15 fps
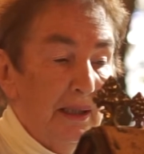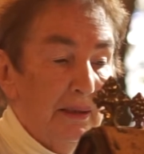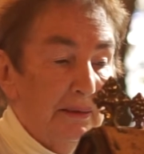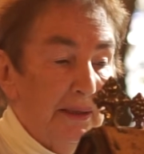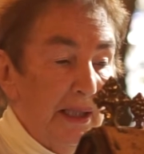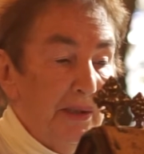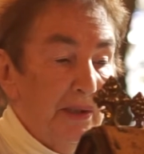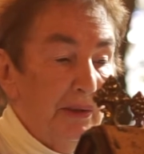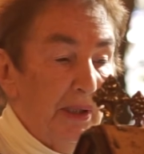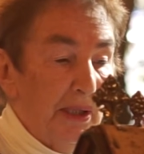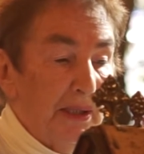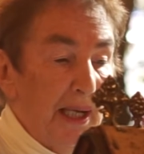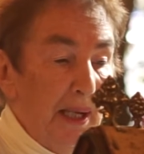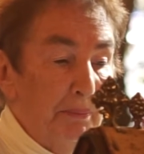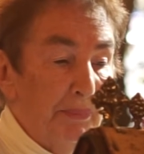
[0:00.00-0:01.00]
Later, a
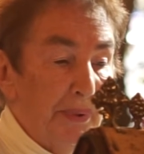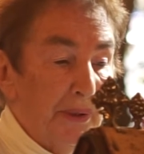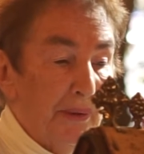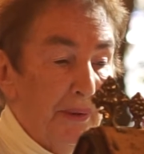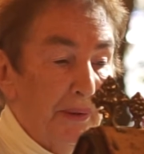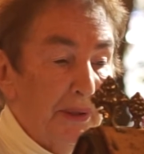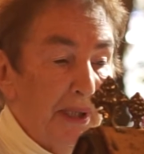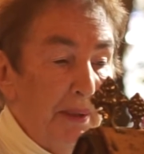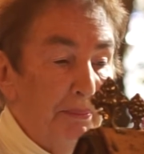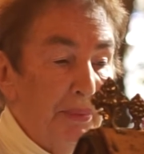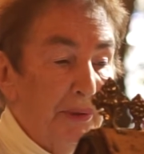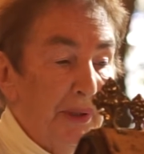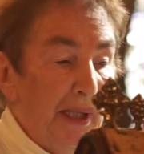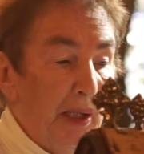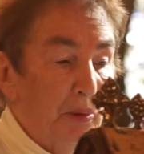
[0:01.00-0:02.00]

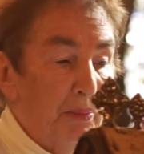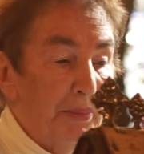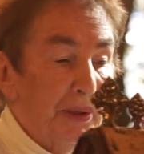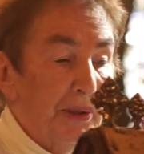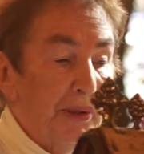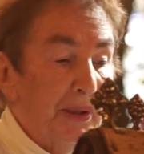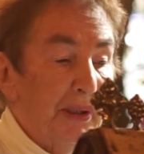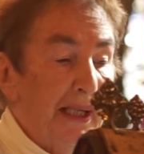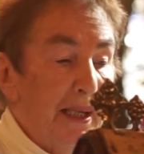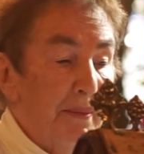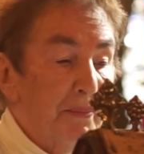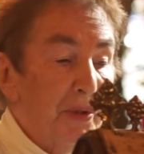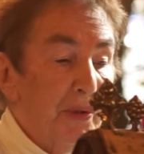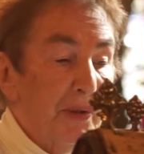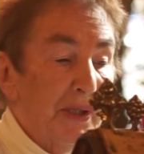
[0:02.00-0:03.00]
temple helper
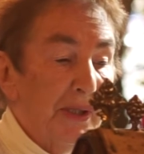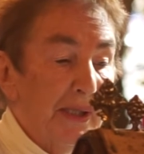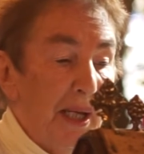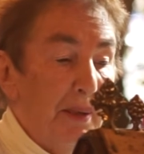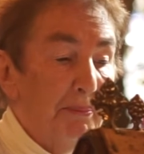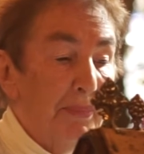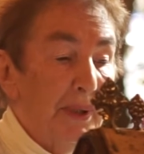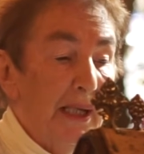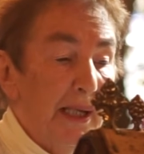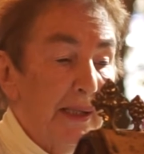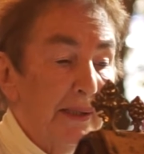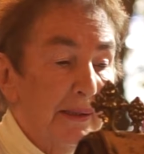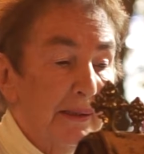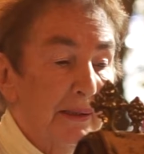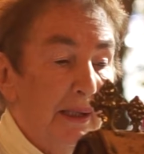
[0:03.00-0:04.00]
came to the same
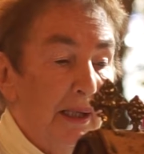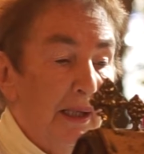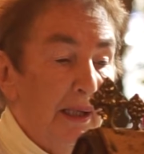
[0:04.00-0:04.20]
place,